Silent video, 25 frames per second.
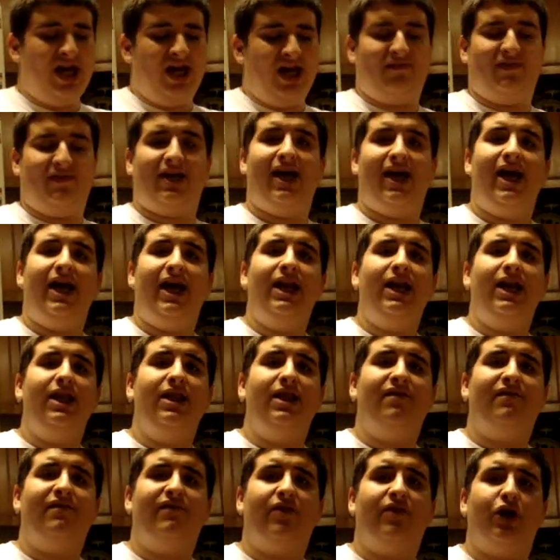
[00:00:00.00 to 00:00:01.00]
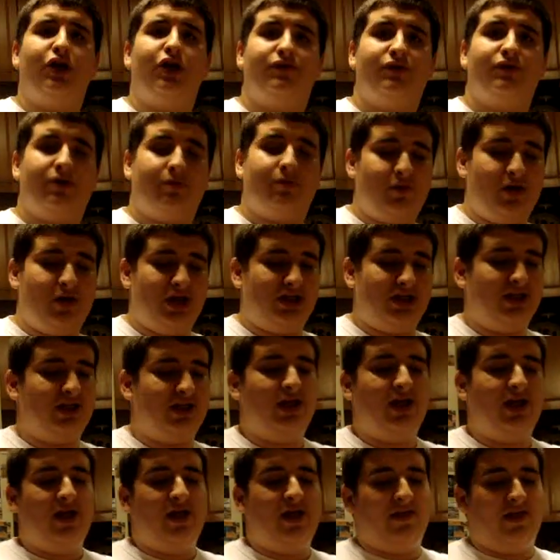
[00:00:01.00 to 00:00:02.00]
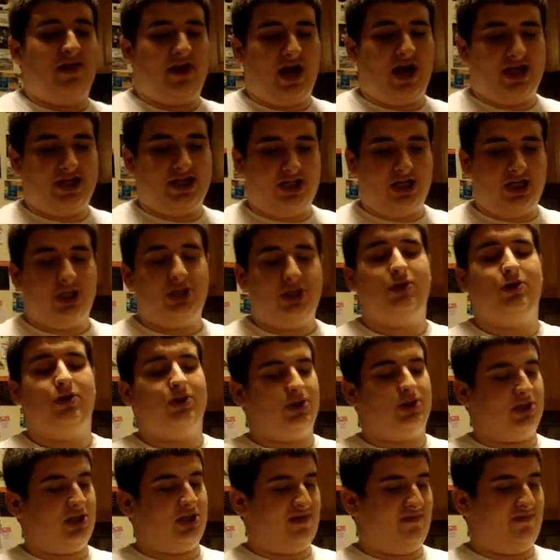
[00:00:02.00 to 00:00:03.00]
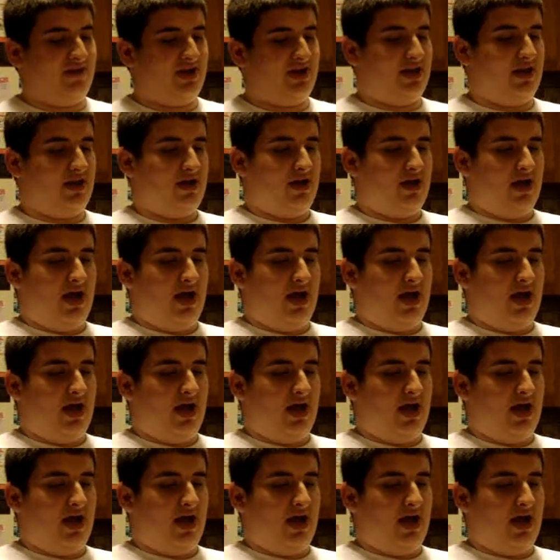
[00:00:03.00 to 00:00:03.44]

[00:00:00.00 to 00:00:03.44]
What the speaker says: If you can't get it in there flush for some reason, then I suggest you just leave it,